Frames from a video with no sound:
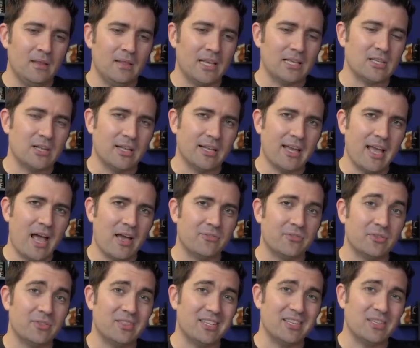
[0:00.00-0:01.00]
That's all I got
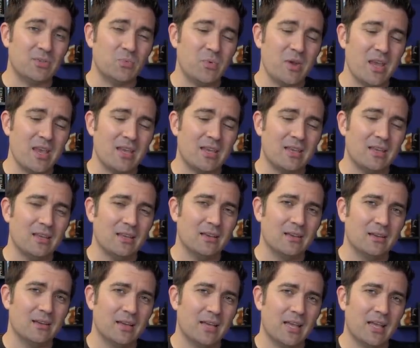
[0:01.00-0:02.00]
for this week.
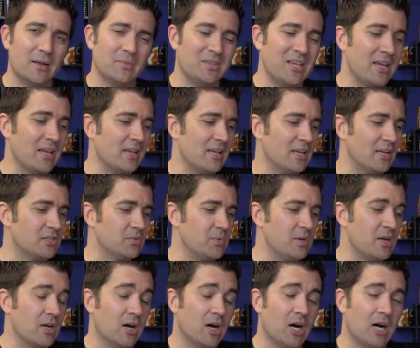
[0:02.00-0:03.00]
Again, I'm taking next
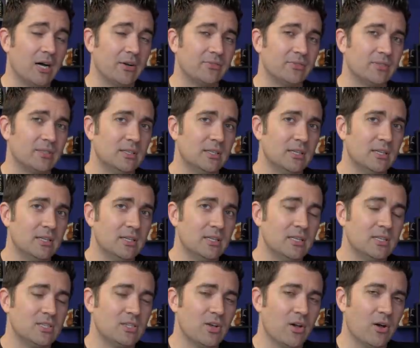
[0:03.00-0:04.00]
week off,
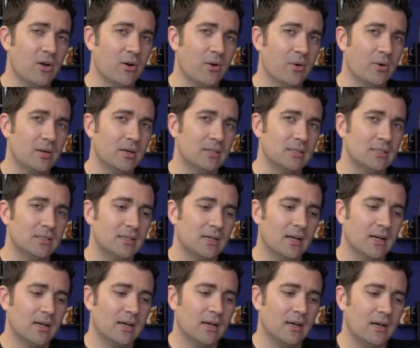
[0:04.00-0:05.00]
so uh,
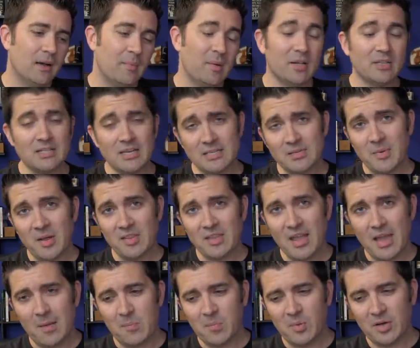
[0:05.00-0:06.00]
I apologize about
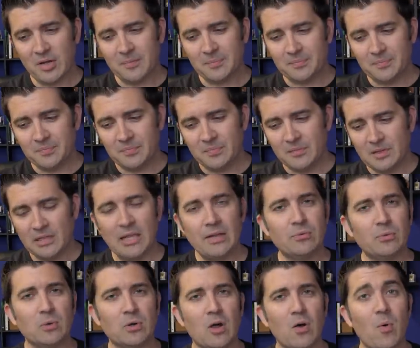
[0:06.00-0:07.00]
that, but
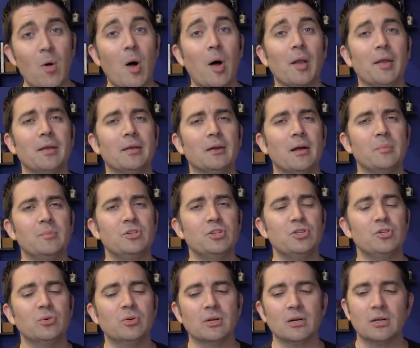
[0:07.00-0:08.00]
life will go on, I'm
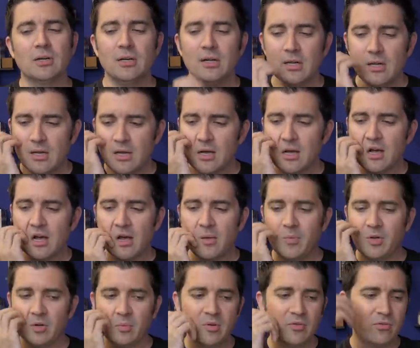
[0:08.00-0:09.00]
sure.
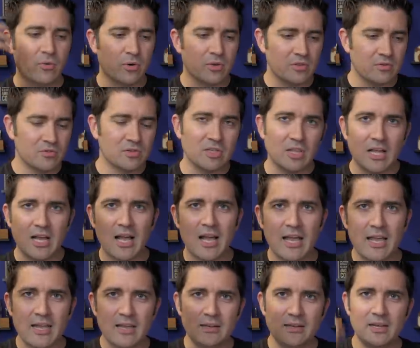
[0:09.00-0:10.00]
Um, it'll be fourth of
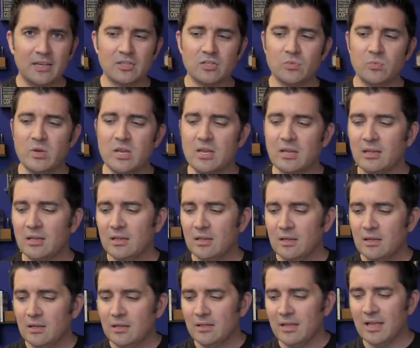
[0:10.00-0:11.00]
July next week.
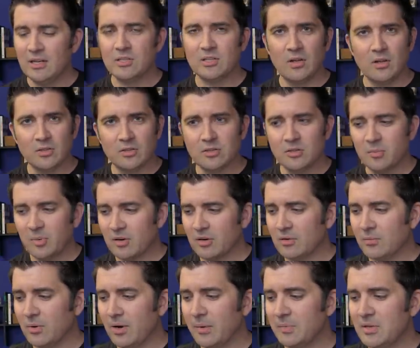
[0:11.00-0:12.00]
That is also part
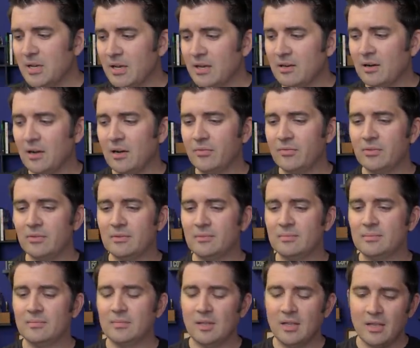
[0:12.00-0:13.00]
of why I'm taking off and,
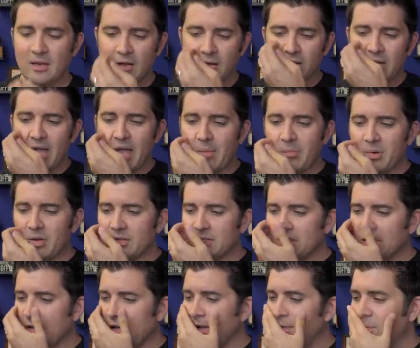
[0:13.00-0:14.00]
and all that, but
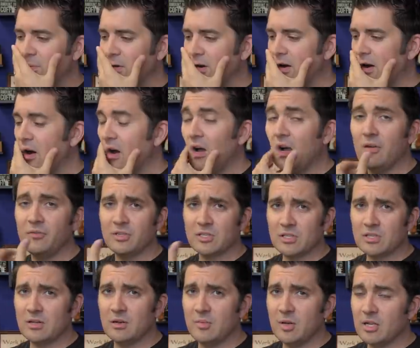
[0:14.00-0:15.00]
um, we're, our office
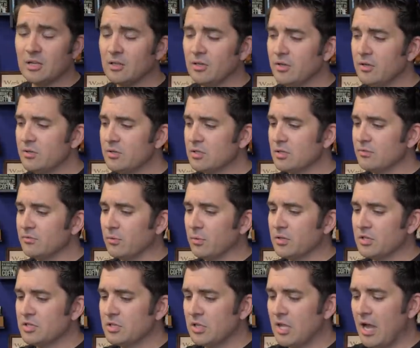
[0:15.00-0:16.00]
is gonna be closed on
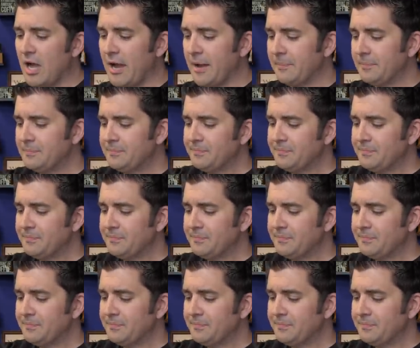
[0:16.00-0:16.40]
fourth of July.